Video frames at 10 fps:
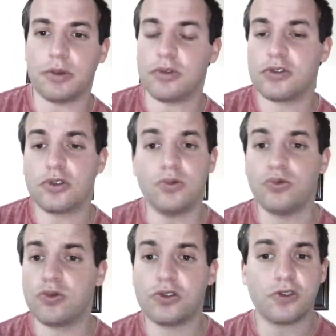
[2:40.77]
It was
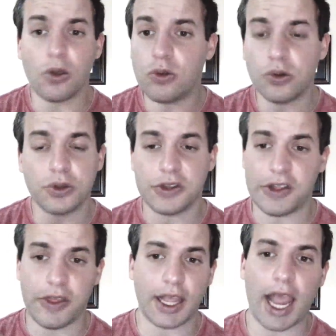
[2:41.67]
so cool to see
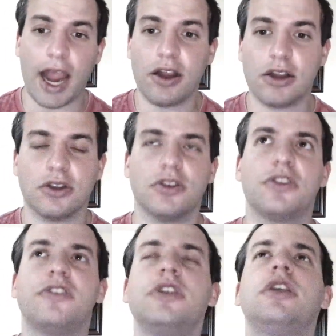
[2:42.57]
that character, to
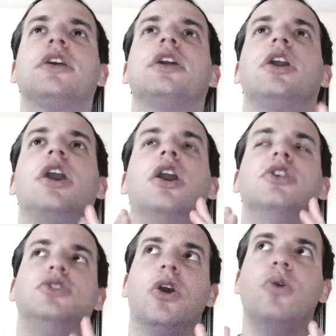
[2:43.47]
see
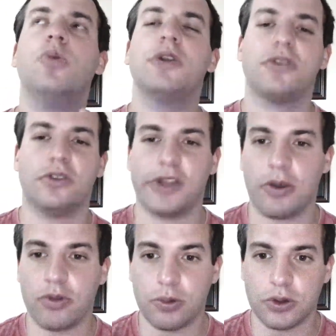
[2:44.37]
adult wizards out
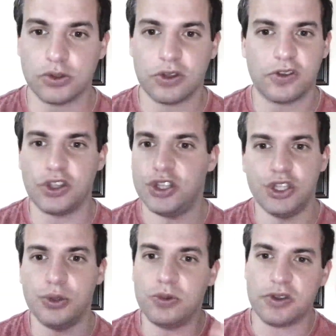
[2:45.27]
in the world just
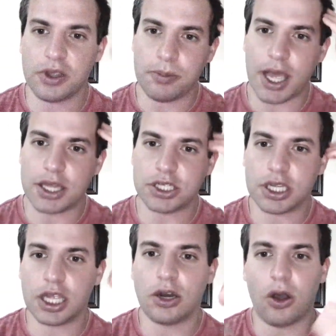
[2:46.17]
using magic
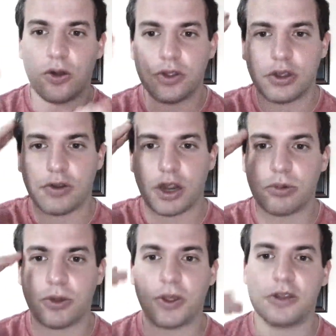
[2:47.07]
and all the
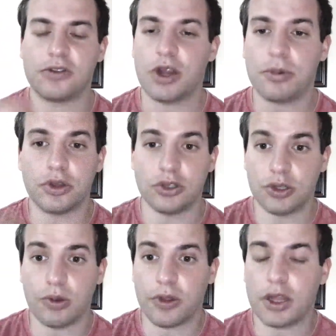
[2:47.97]
incredible things they're able to do
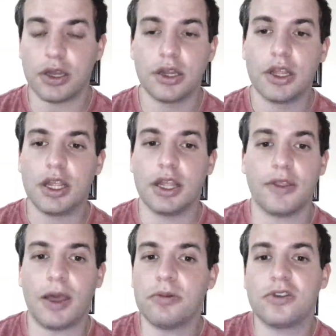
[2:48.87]
with it.
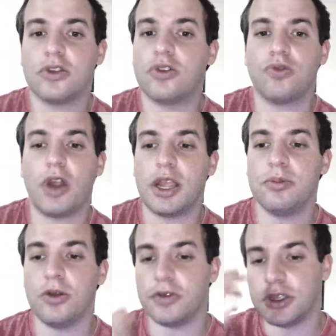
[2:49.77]
That was a great
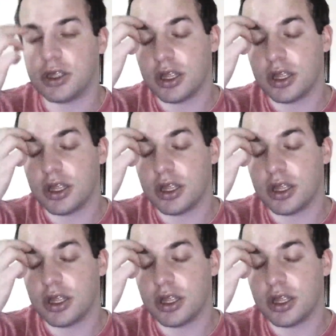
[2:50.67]
movie.